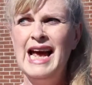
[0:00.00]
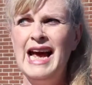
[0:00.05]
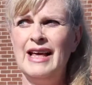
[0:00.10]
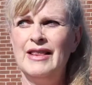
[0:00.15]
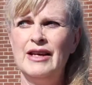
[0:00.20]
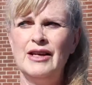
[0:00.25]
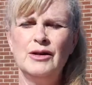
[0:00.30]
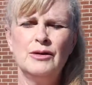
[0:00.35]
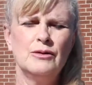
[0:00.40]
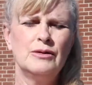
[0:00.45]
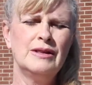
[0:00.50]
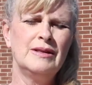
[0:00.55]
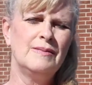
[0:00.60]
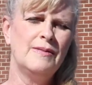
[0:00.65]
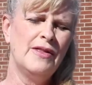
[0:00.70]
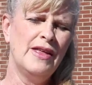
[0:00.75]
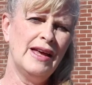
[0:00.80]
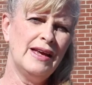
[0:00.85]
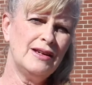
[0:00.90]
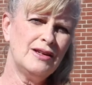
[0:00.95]
And that you
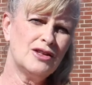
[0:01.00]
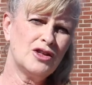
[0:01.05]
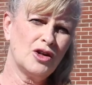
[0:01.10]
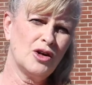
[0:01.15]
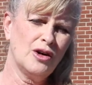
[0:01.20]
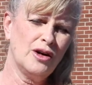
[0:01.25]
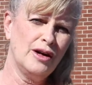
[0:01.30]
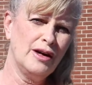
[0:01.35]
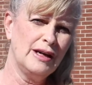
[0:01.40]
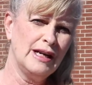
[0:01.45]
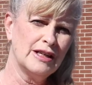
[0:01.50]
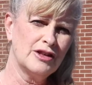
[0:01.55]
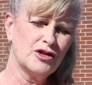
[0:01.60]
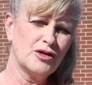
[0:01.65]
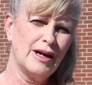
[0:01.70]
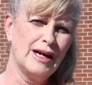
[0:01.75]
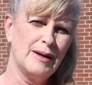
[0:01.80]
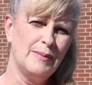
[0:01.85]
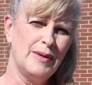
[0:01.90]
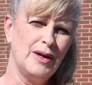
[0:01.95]
then turn and
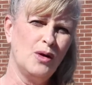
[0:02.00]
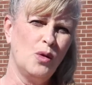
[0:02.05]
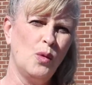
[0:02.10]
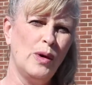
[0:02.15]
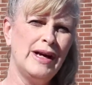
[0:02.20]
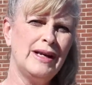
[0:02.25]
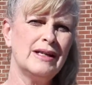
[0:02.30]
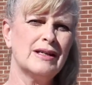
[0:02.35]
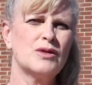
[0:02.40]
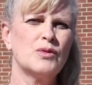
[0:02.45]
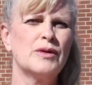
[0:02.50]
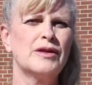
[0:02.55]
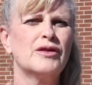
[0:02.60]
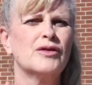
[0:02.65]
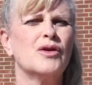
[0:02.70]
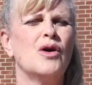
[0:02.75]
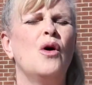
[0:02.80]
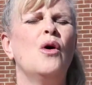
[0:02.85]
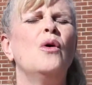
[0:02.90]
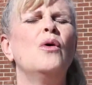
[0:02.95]
try to be a witness with
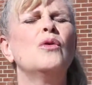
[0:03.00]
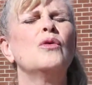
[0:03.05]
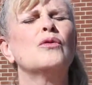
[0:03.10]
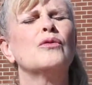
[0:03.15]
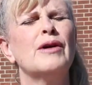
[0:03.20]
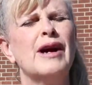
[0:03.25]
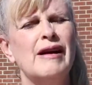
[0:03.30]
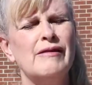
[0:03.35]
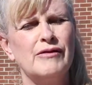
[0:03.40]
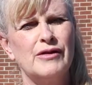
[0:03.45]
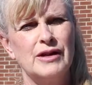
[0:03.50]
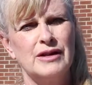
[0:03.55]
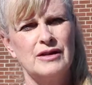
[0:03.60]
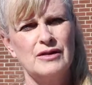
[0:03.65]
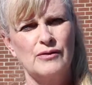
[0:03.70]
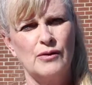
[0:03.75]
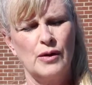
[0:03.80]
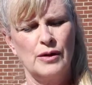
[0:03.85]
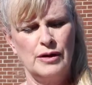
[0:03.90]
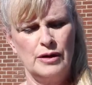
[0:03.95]
your own
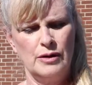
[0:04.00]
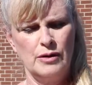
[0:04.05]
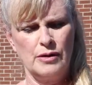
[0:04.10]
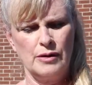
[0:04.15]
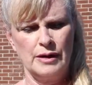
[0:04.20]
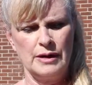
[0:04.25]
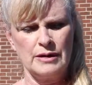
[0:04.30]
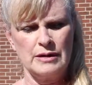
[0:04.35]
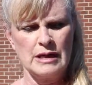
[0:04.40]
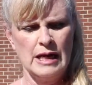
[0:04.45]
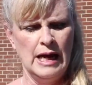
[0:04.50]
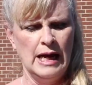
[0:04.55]
reverence for the Eucharist.